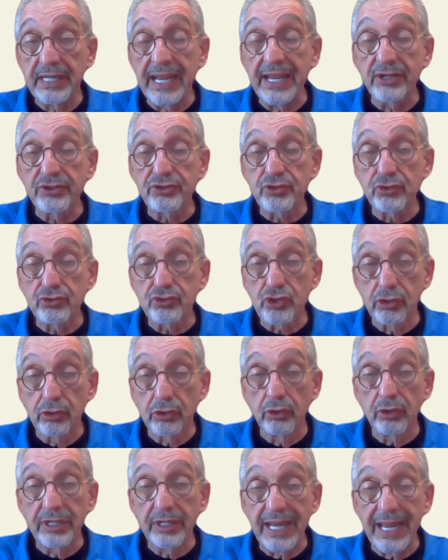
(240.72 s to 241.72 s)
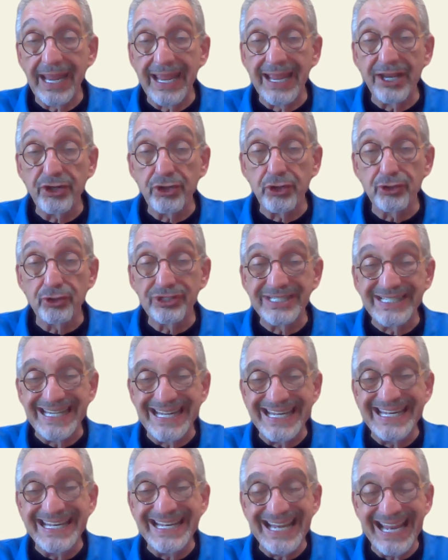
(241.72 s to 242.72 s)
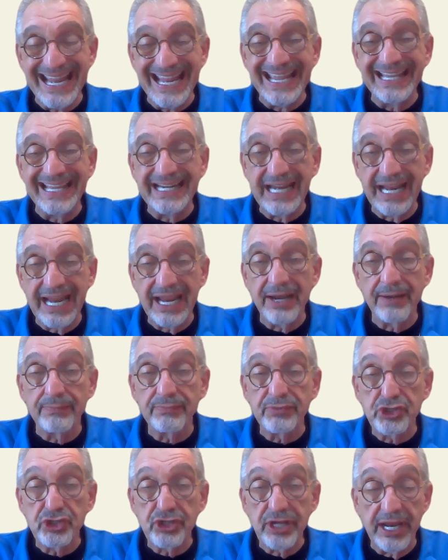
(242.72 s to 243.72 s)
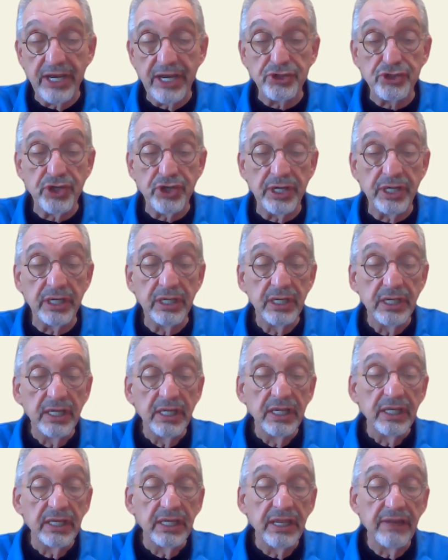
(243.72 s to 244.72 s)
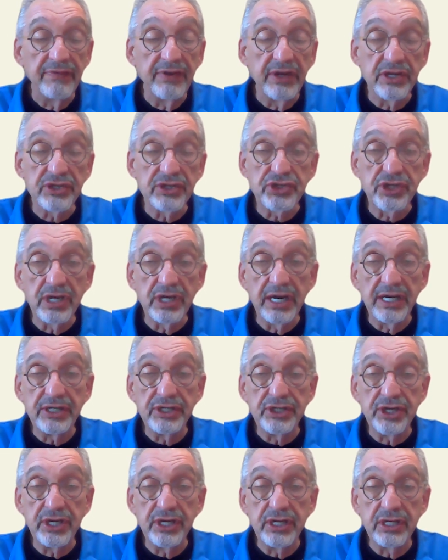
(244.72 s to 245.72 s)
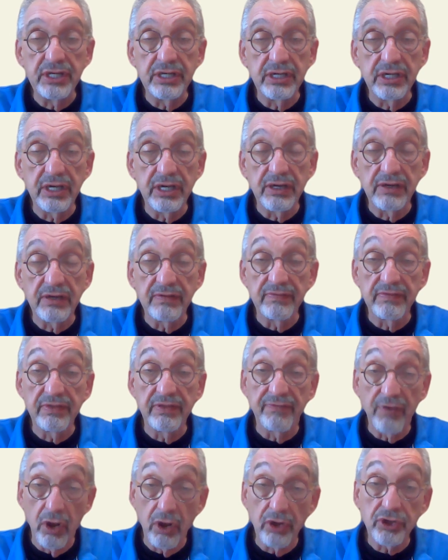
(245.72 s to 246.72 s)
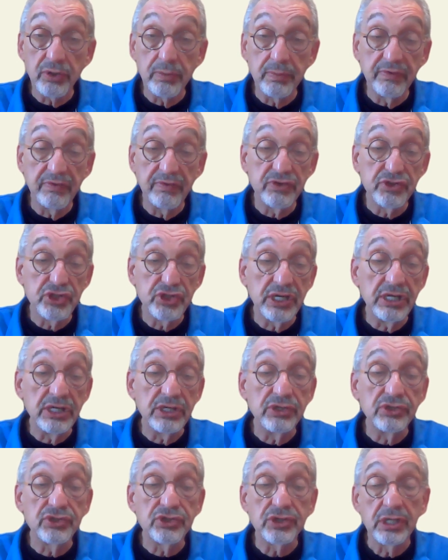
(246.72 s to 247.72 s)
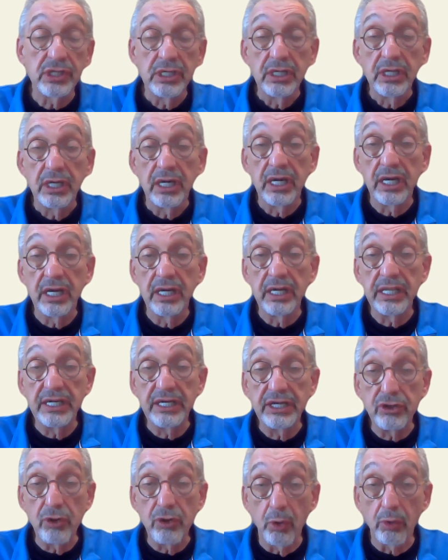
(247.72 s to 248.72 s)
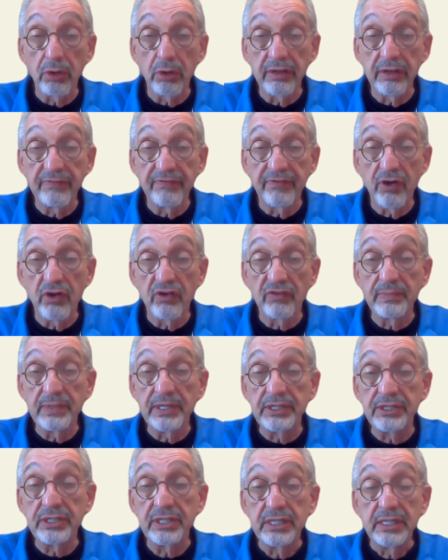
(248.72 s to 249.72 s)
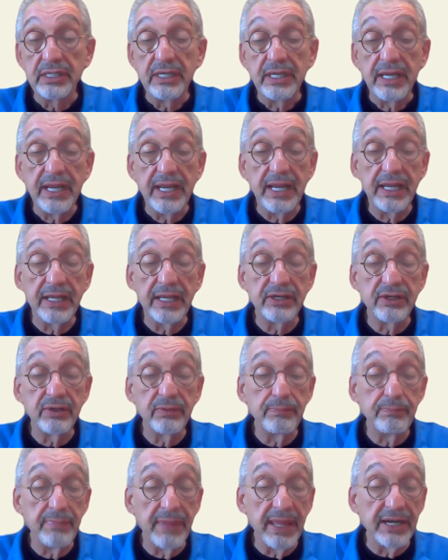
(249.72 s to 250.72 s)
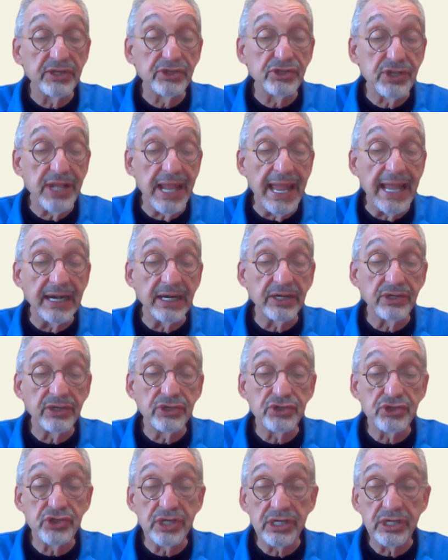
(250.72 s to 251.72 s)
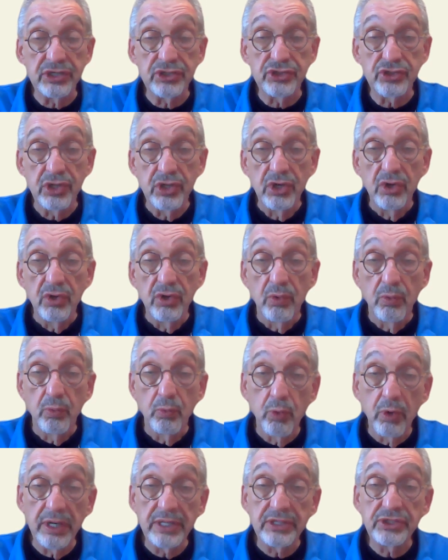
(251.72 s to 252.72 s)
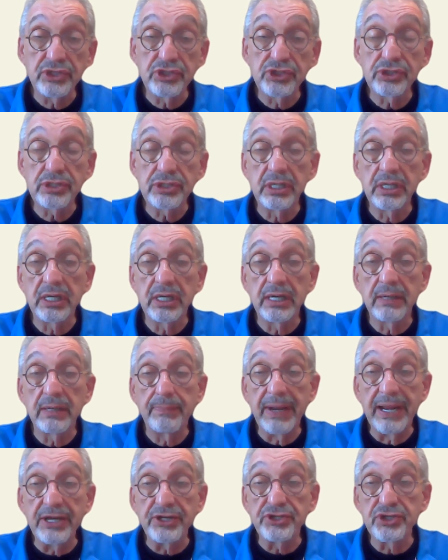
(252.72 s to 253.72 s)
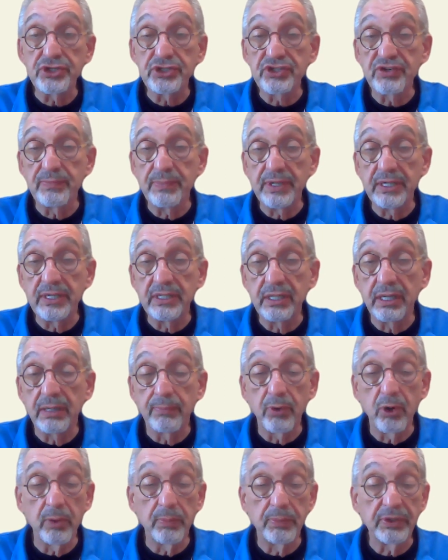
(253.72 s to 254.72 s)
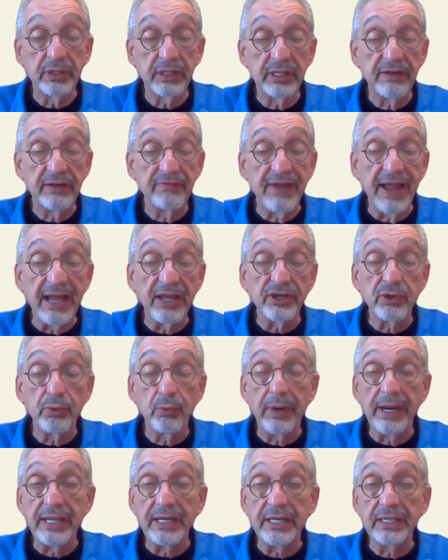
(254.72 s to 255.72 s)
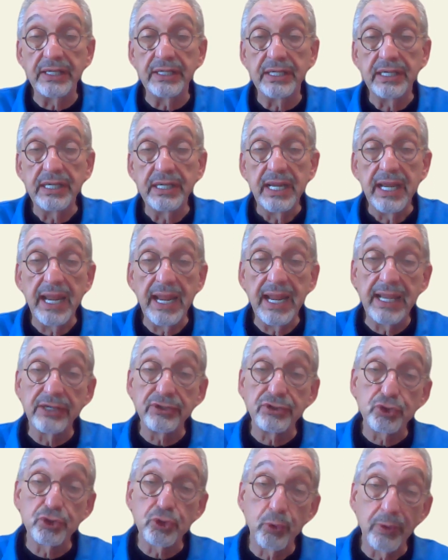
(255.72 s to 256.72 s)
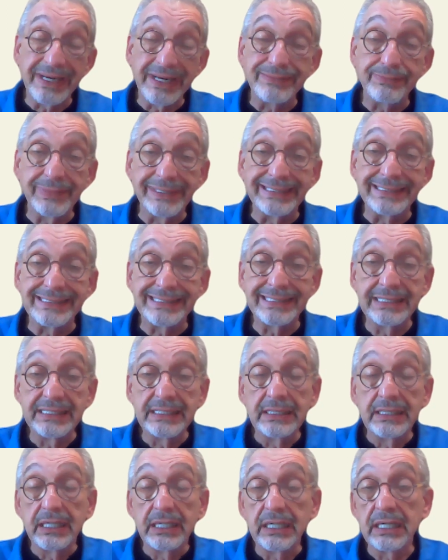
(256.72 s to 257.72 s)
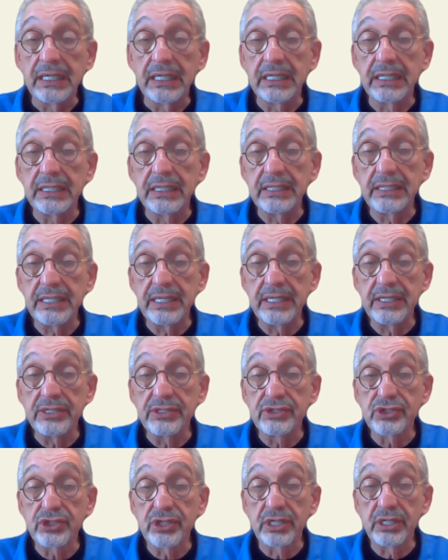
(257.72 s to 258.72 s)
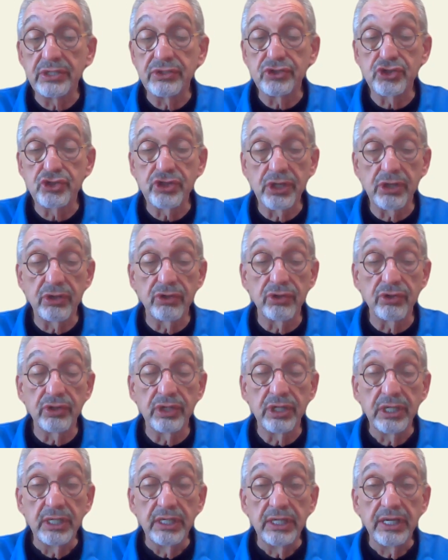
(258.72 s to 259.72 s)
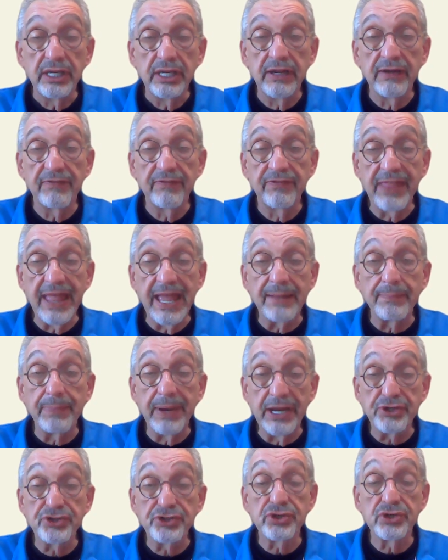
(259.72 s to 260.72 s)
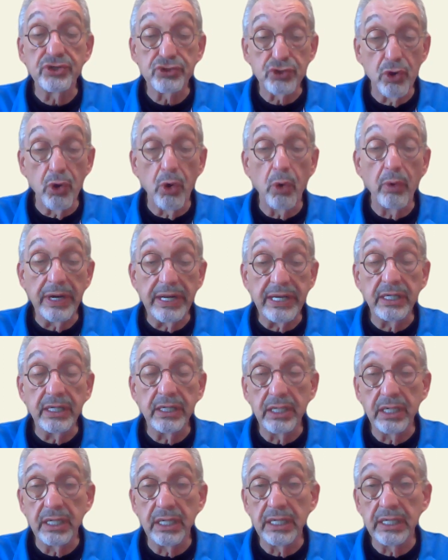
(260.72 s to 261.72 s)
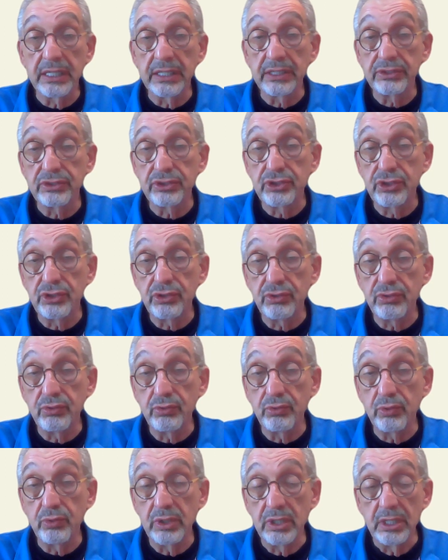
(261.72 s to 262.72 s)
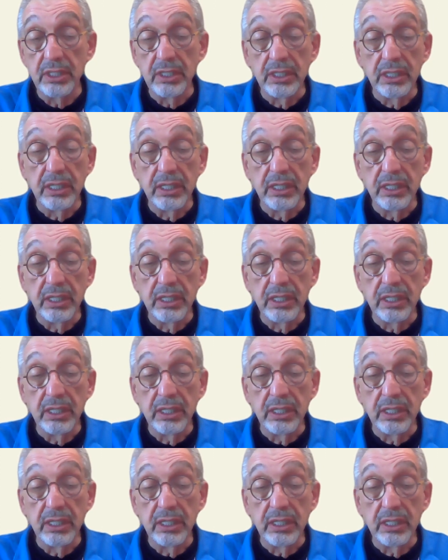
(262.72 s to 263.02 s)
cancers look at your TNM staging, giving us an idea of the volume of disease, any nodal involvement, and metastatic disease. Once patients have been appropriately evaluated and treatment is considered, if that patient is going to